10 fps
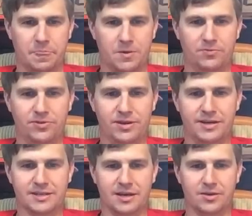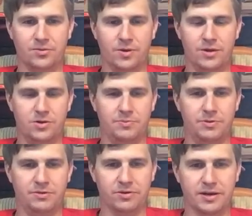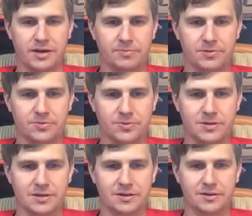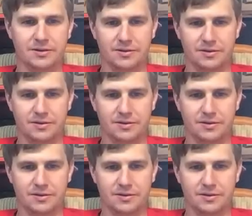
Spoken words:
Hopefully you guys got good weather up there for camp this weekend.